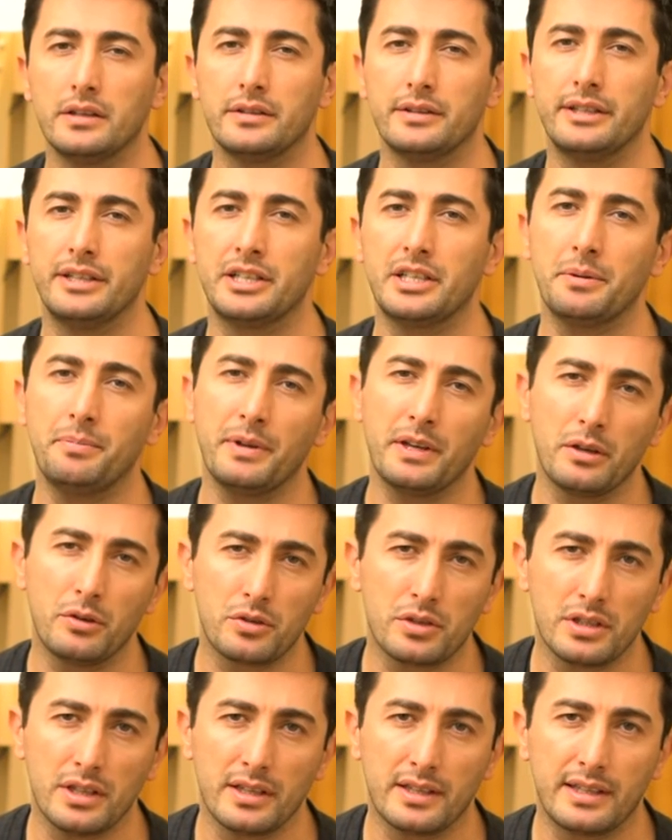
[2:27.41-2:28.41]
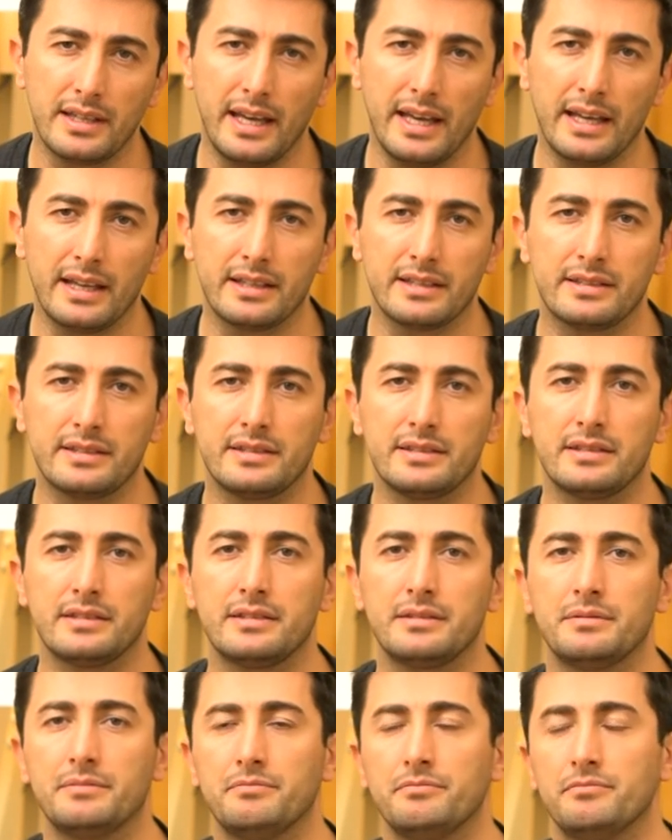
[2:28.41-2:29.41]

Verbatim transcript: The shipping usually takes